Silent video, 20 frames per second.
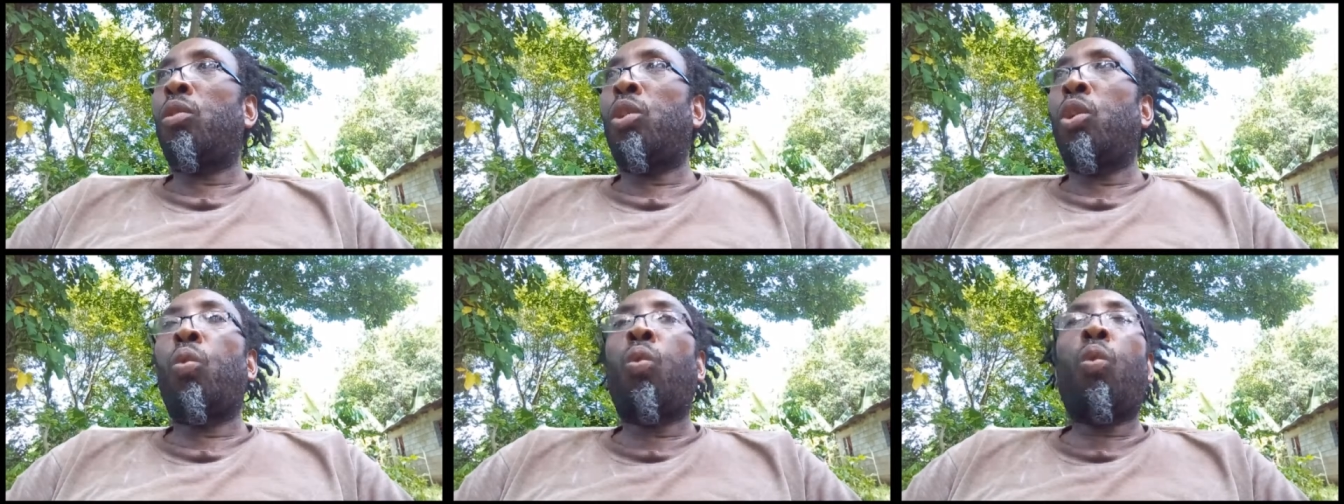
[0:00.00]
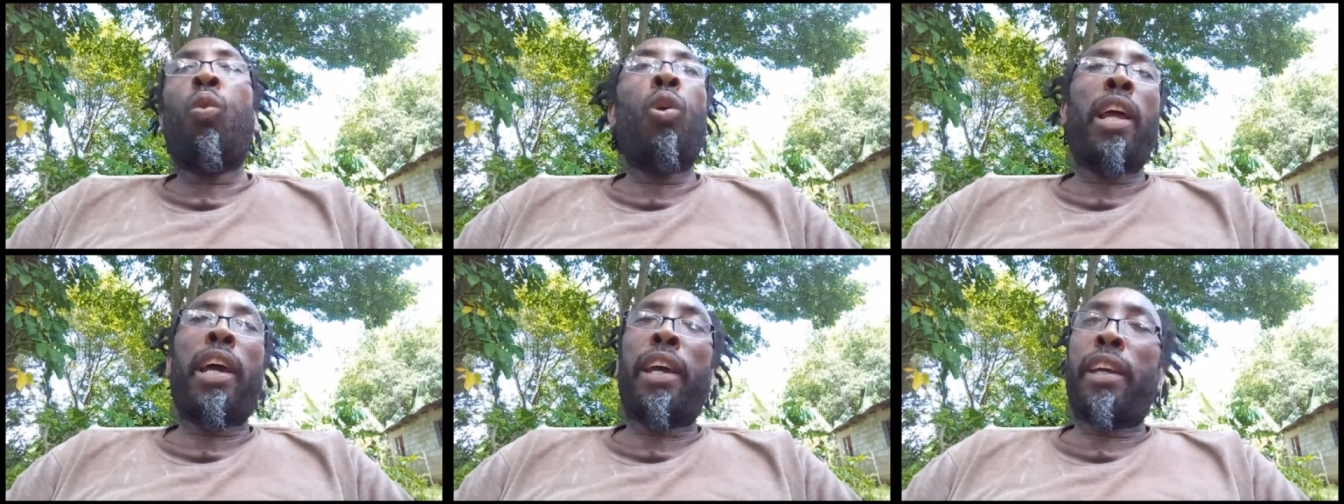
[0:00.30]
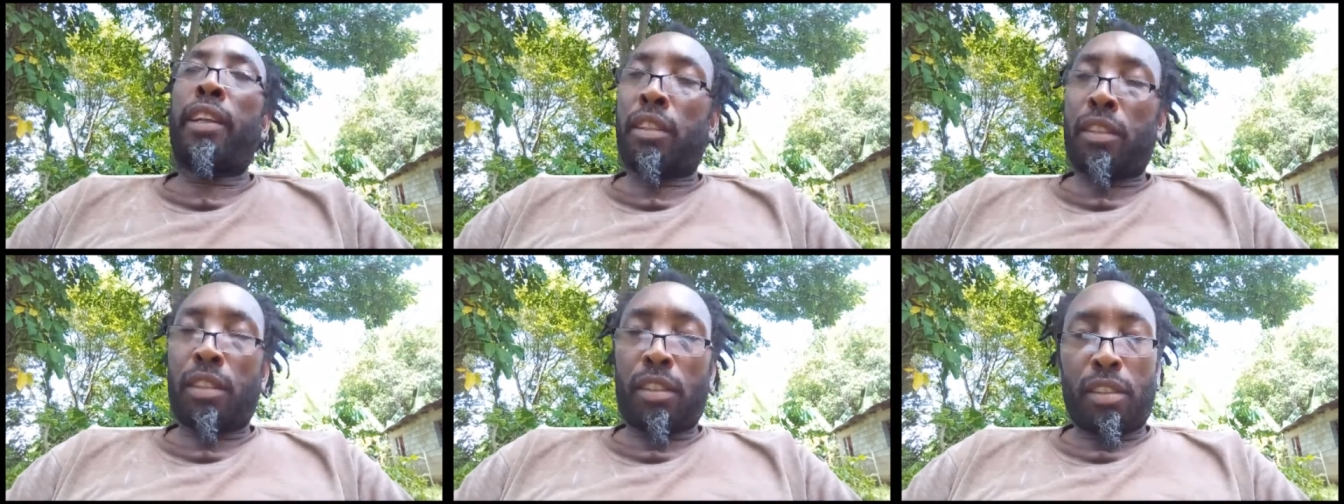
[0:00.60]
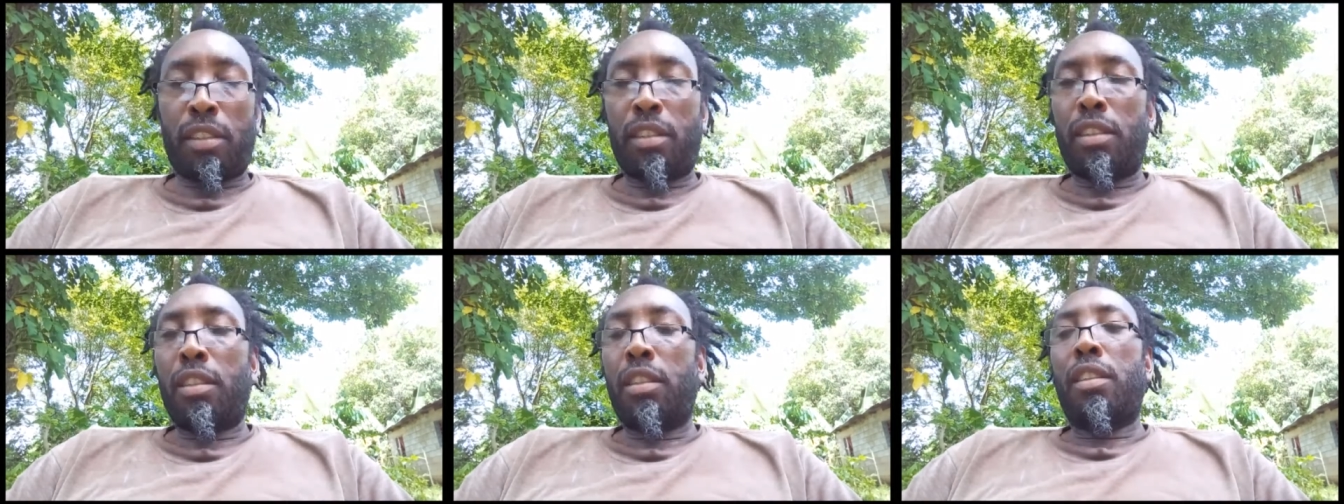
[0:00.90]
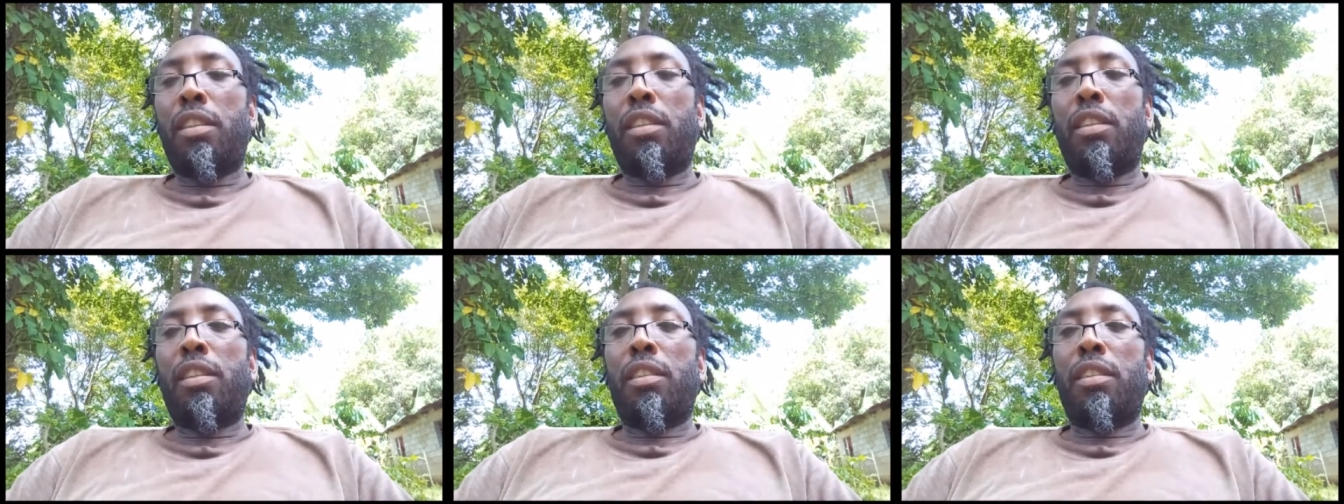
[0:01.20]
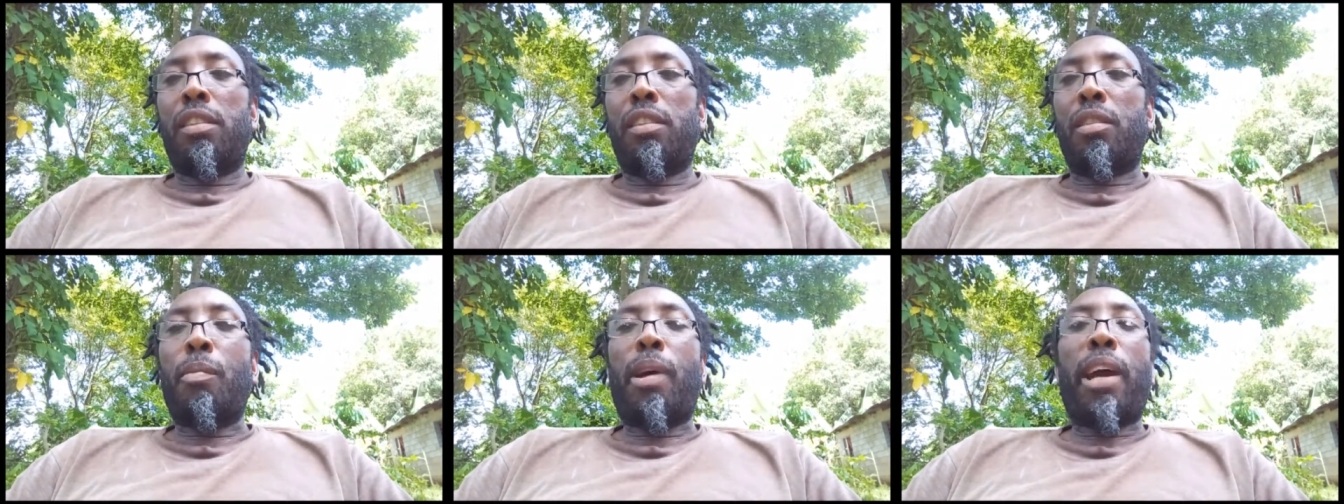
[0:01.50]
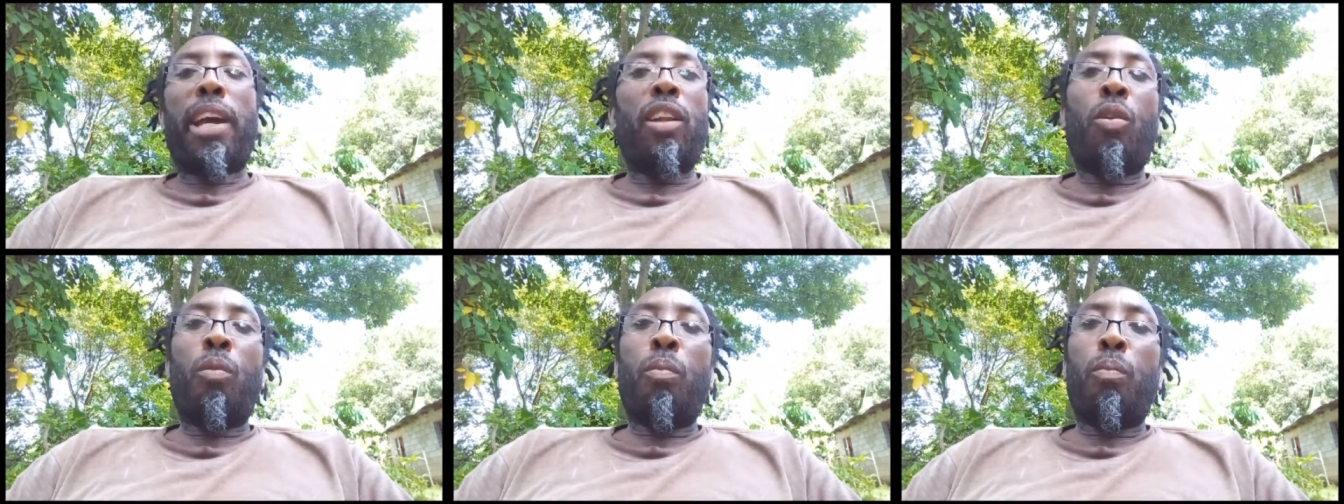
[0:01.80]
the whole light. Not
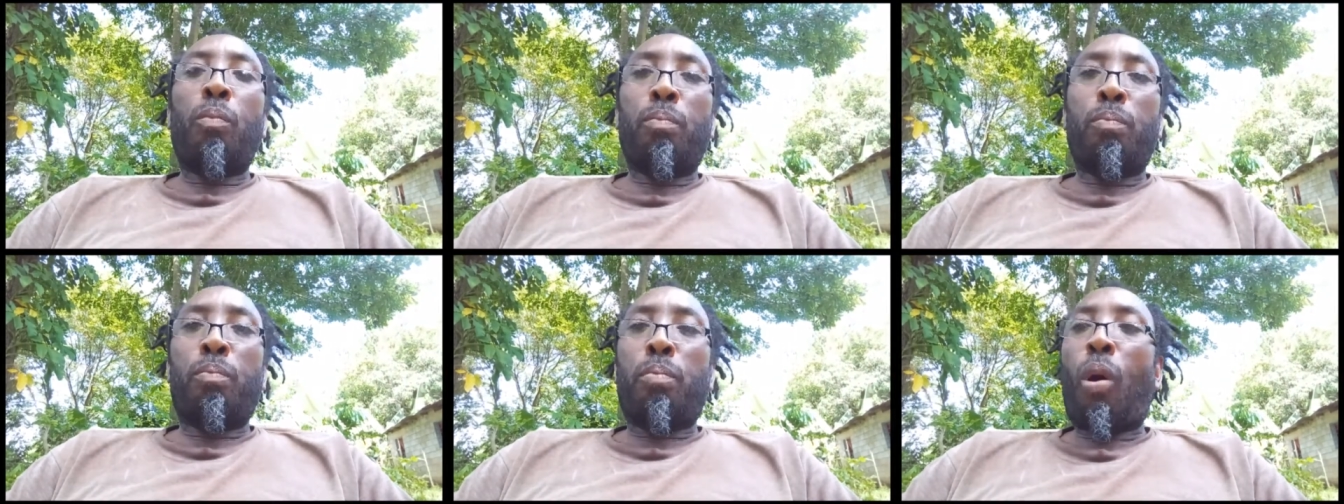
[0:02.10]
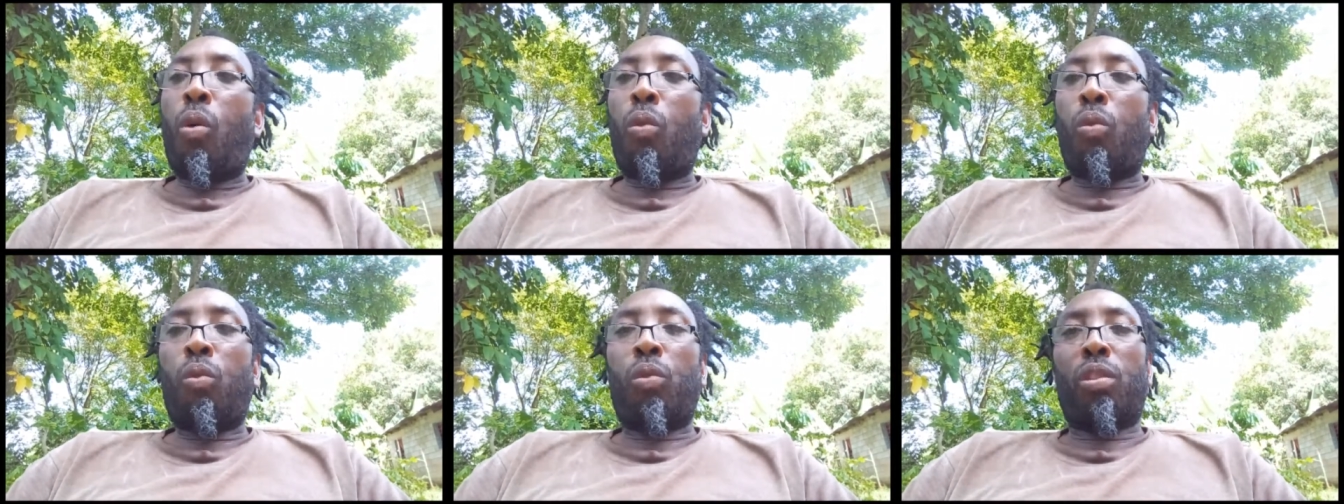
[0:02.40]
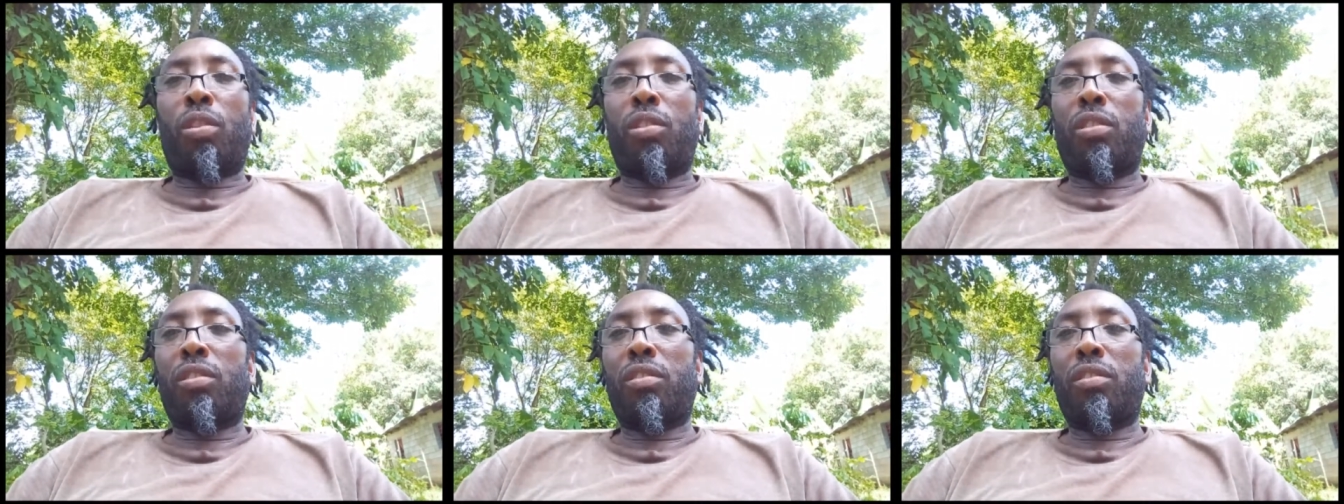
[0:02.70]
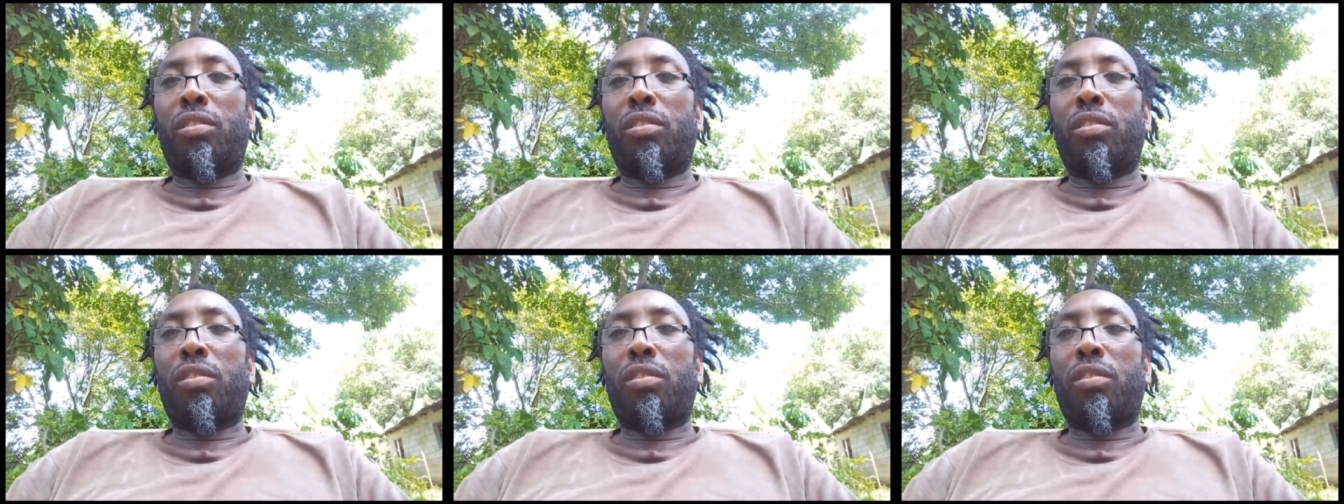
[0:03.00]
buy no pound.